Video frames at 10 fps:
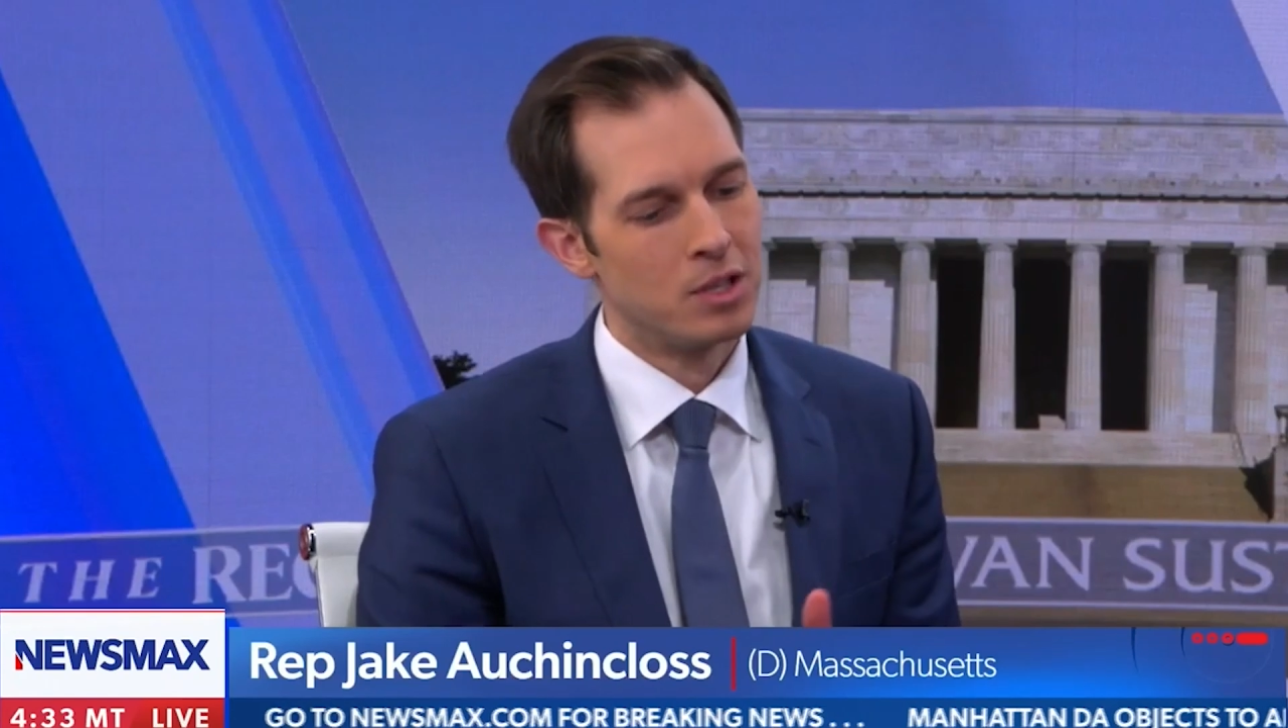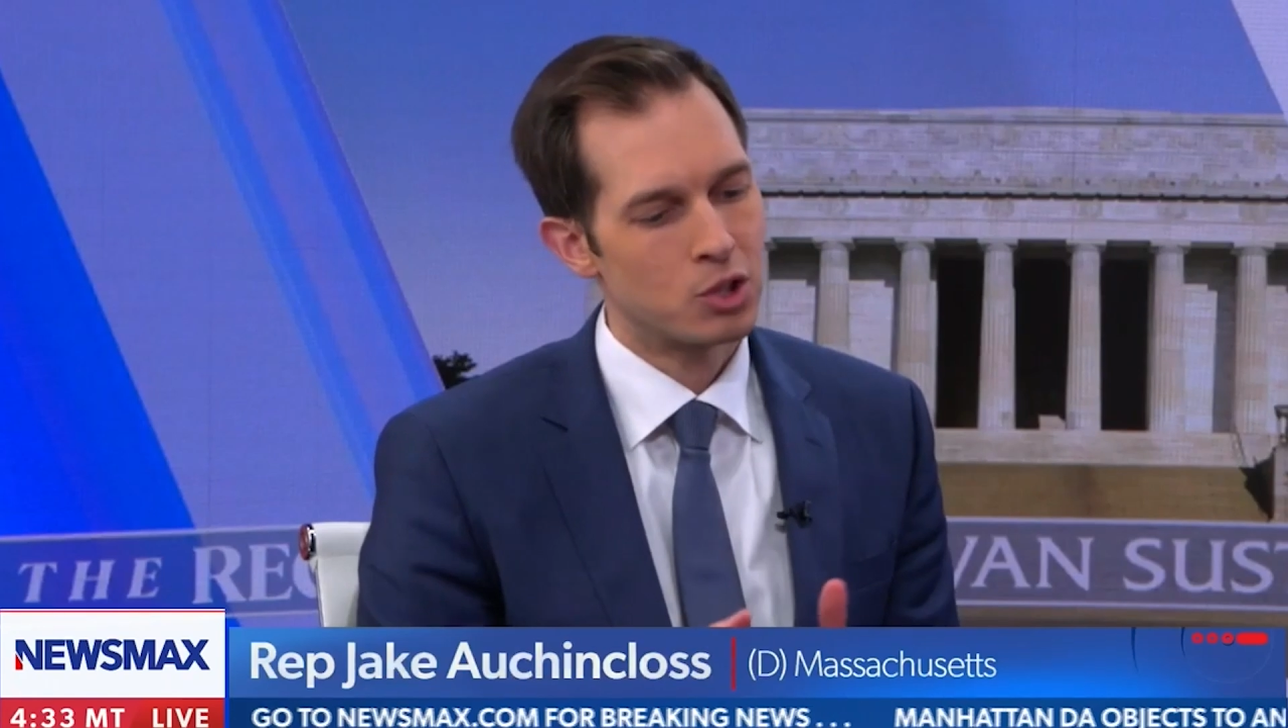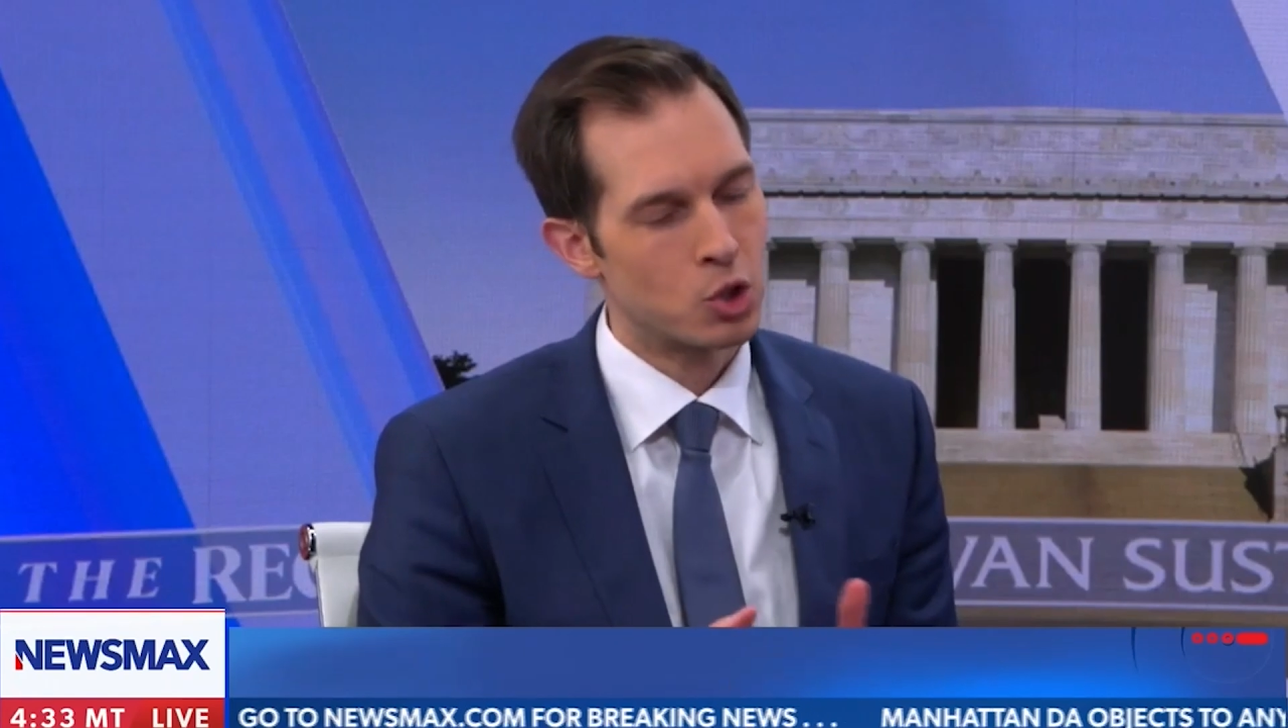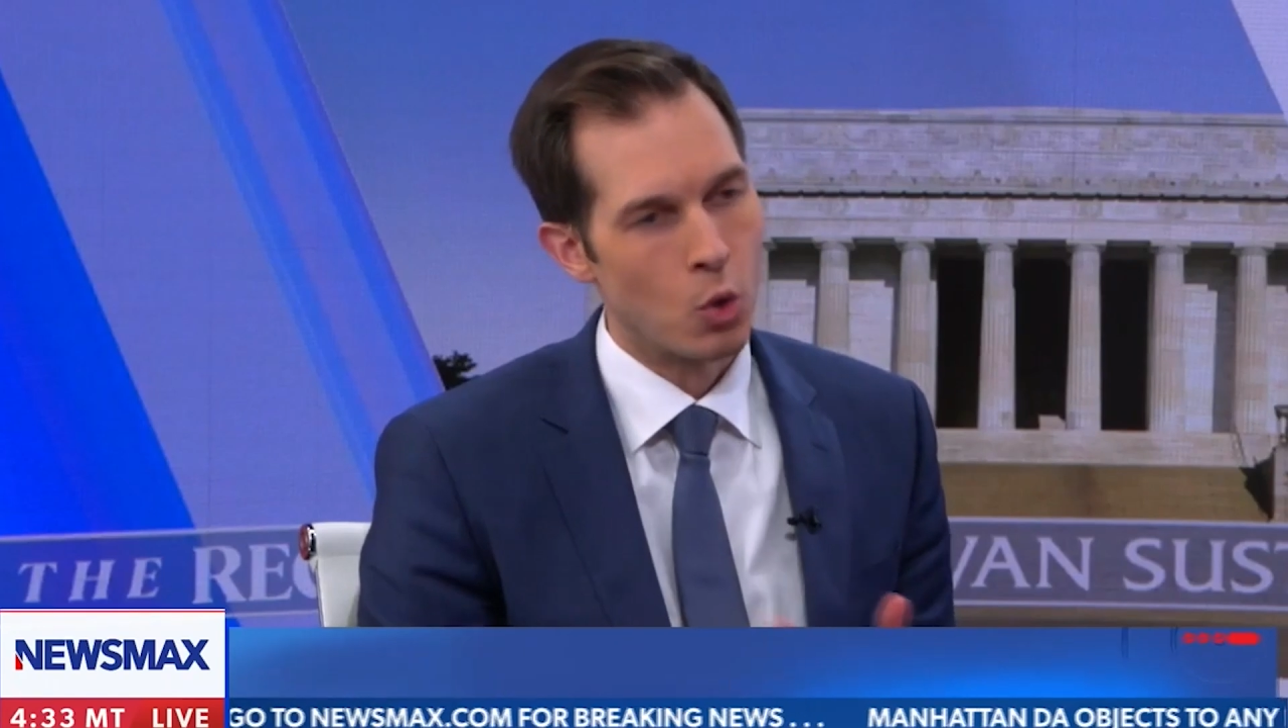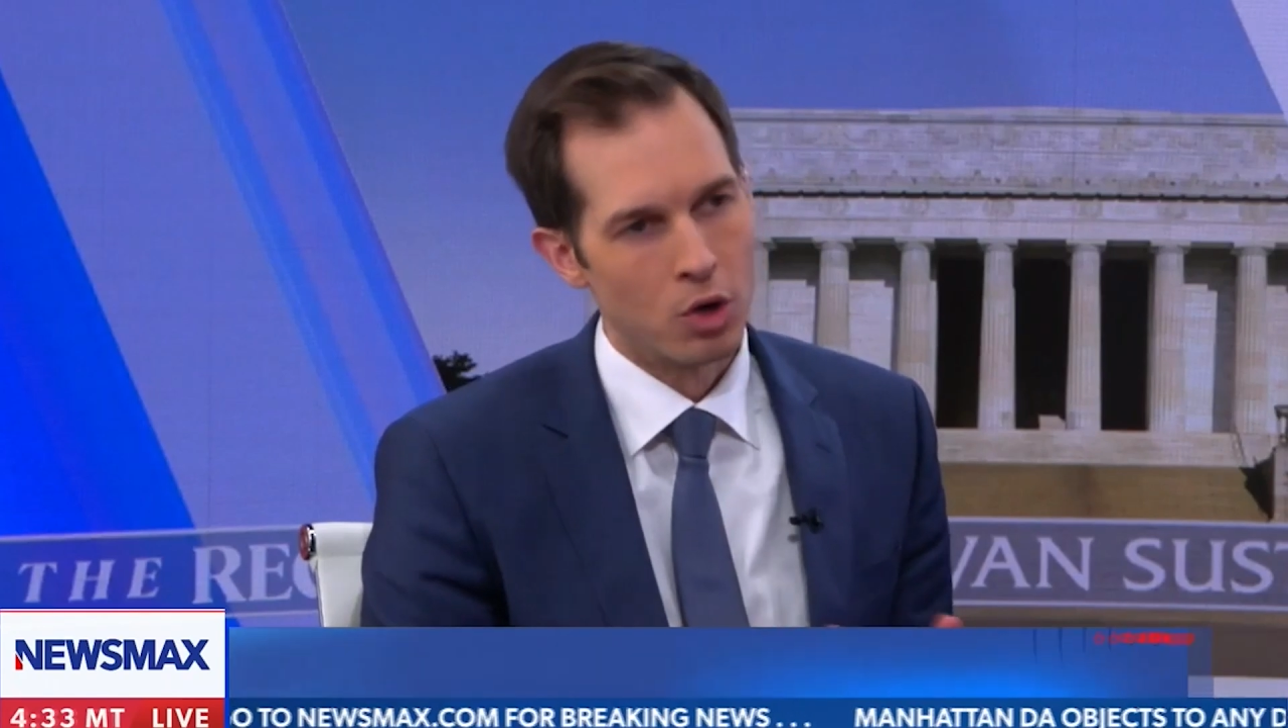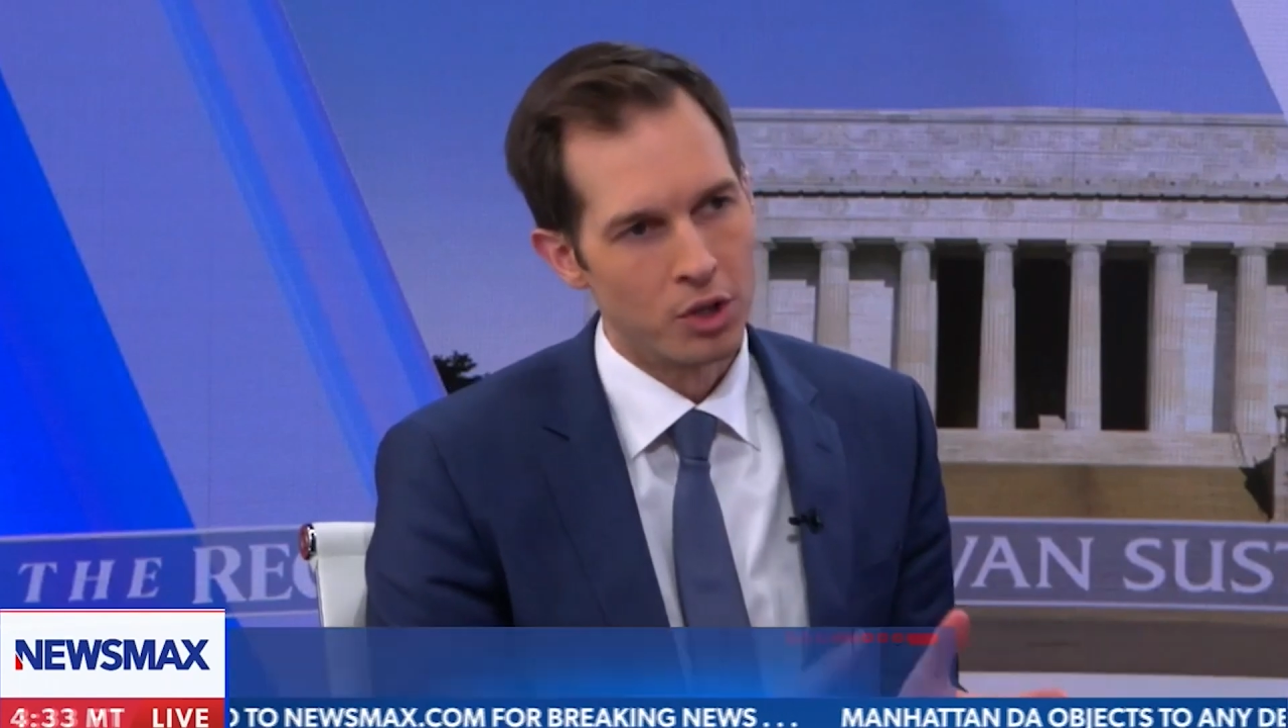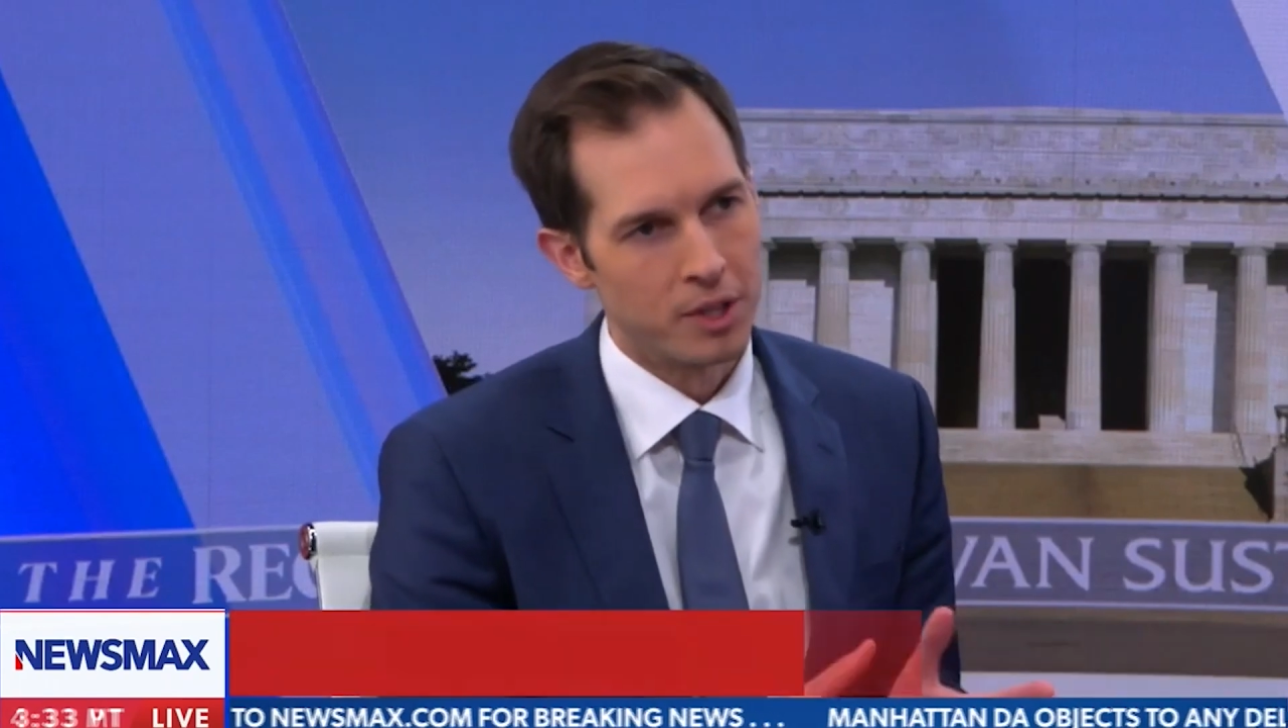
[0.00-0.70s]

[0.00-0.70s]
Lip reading: squirreled